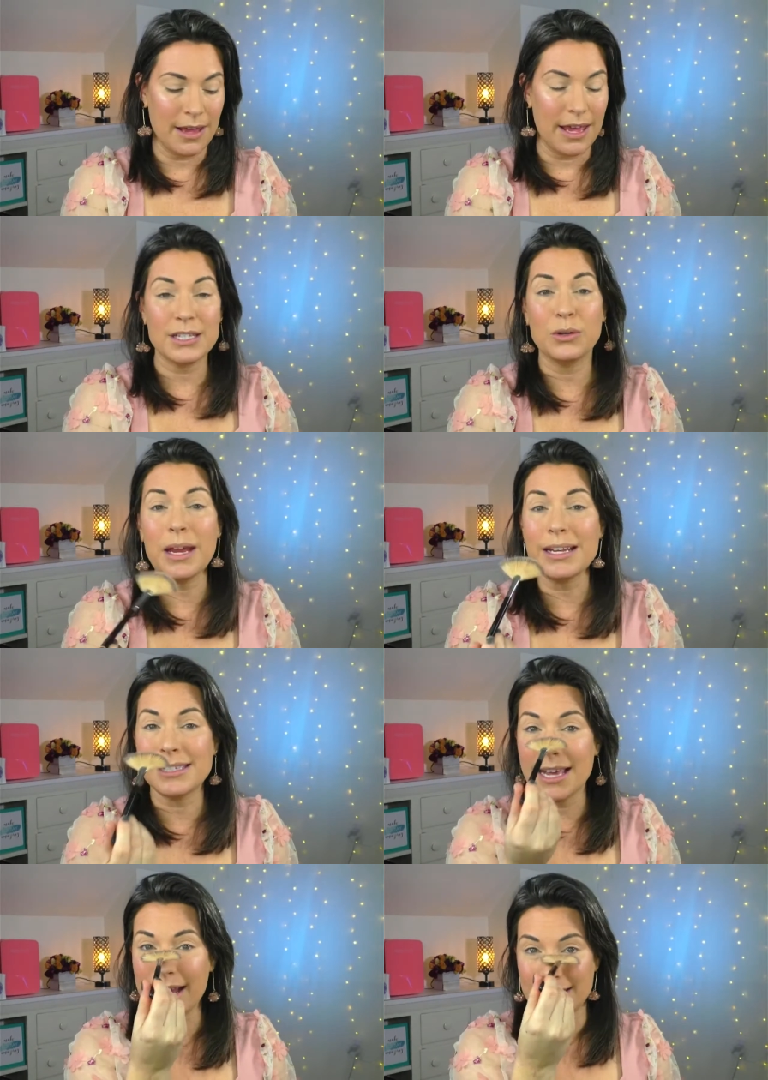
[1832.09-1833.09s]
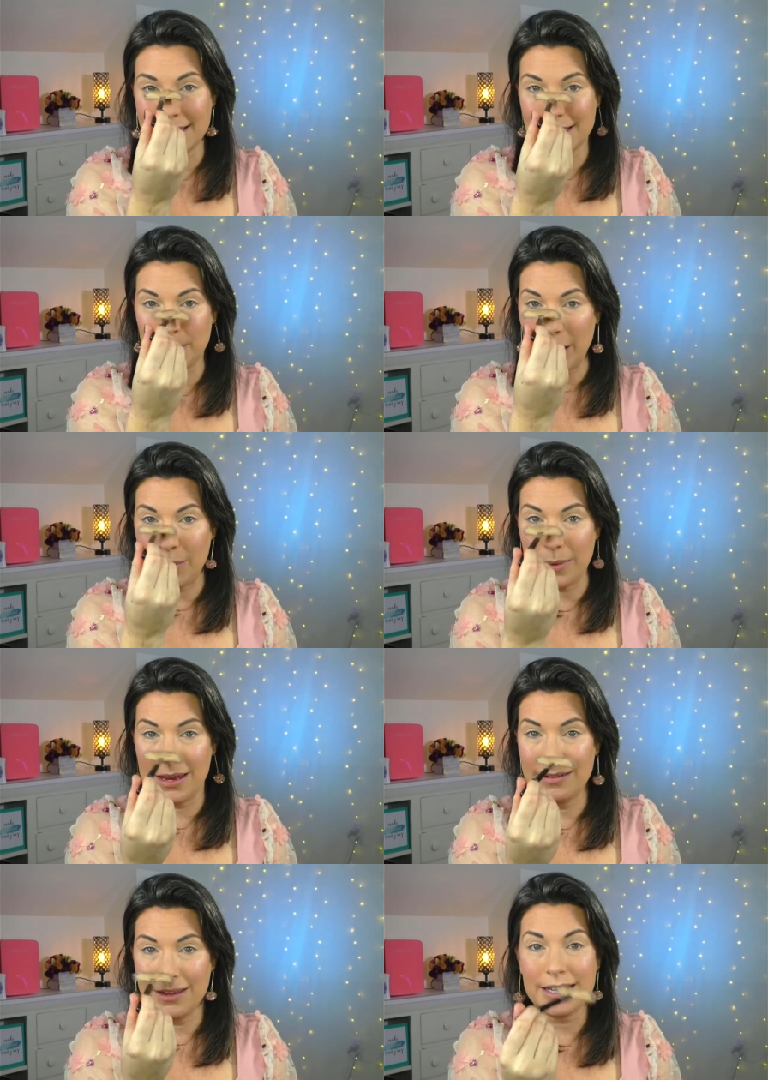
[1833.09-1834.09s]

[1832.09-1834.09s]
It's a great science experiment.